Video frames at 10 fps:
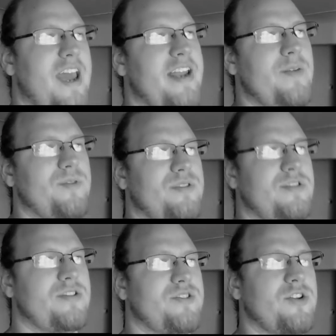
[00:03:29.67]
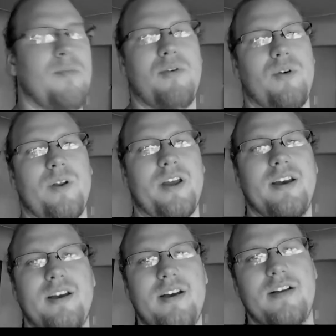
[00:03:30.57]
and it was just so boring,
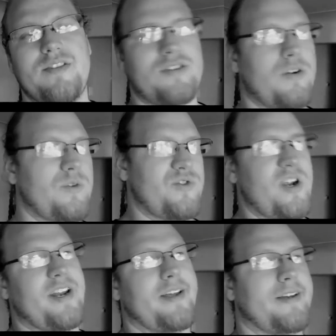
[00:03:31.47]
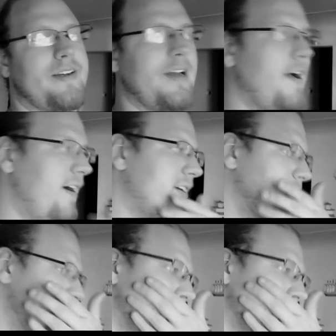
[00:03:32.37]
so draining. Um,